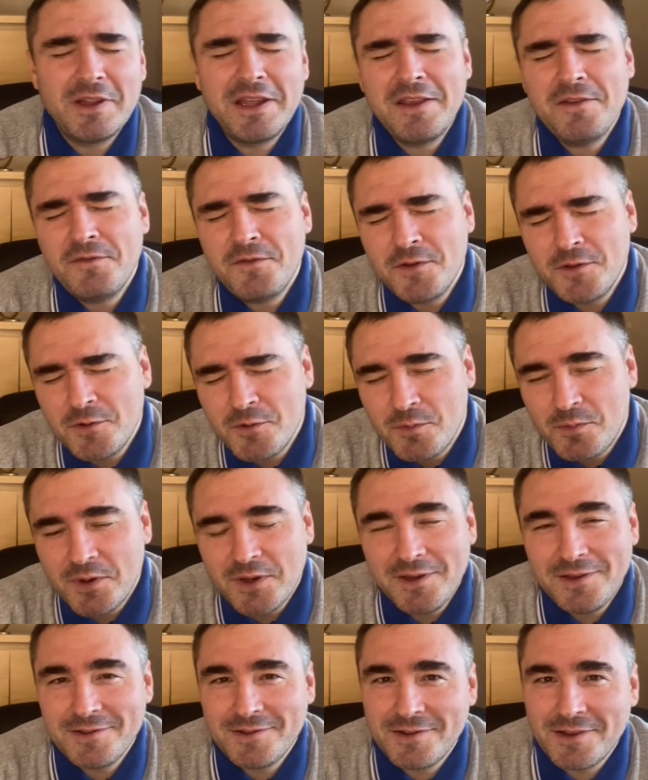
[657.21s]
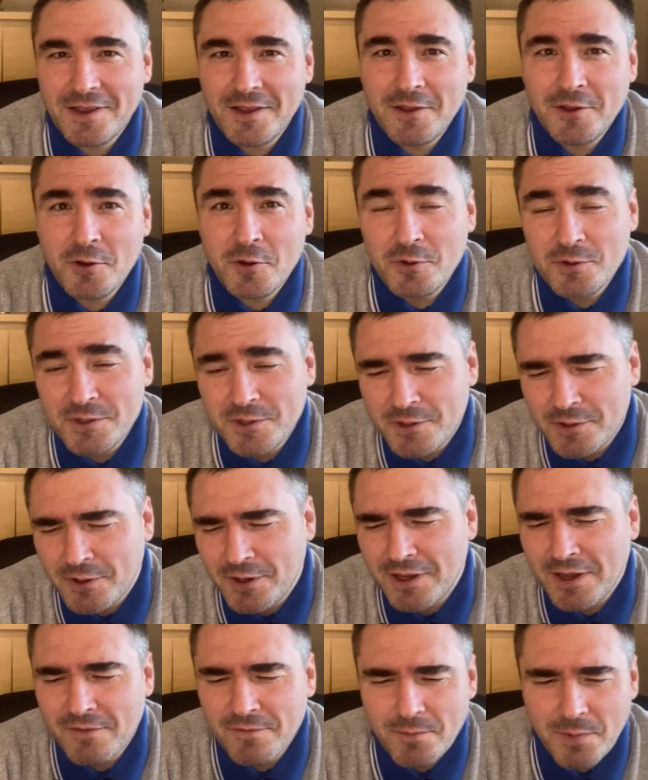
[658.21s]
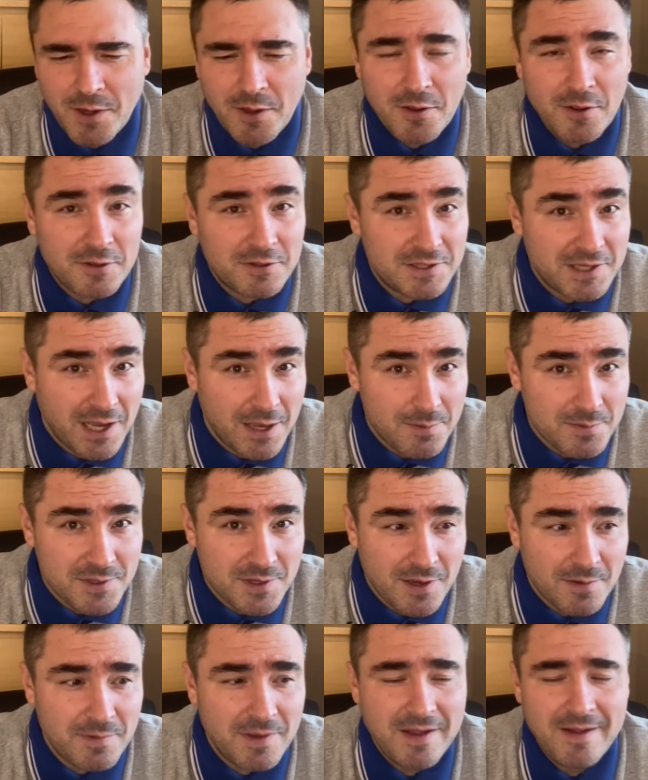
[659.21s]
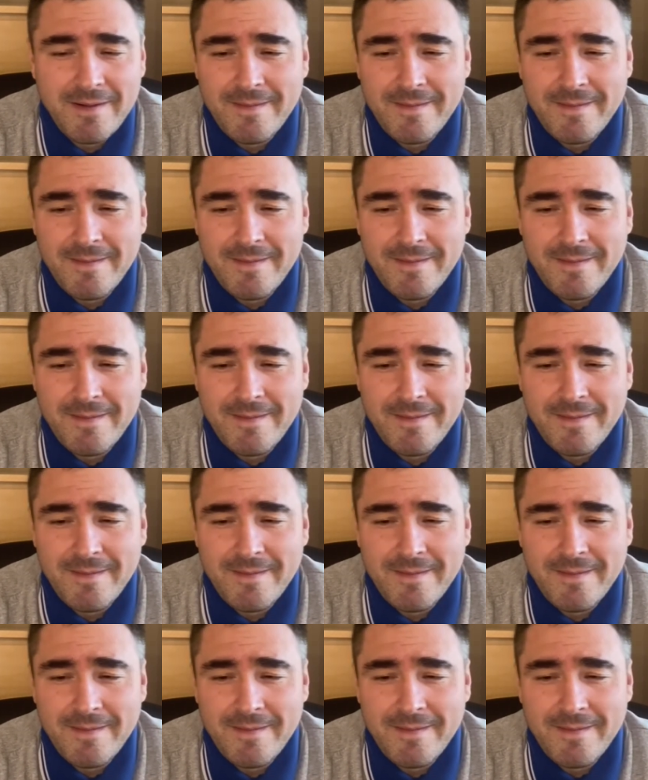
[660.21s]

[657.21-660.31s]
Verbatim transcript: If you do, please uh, consider give me a thumbs up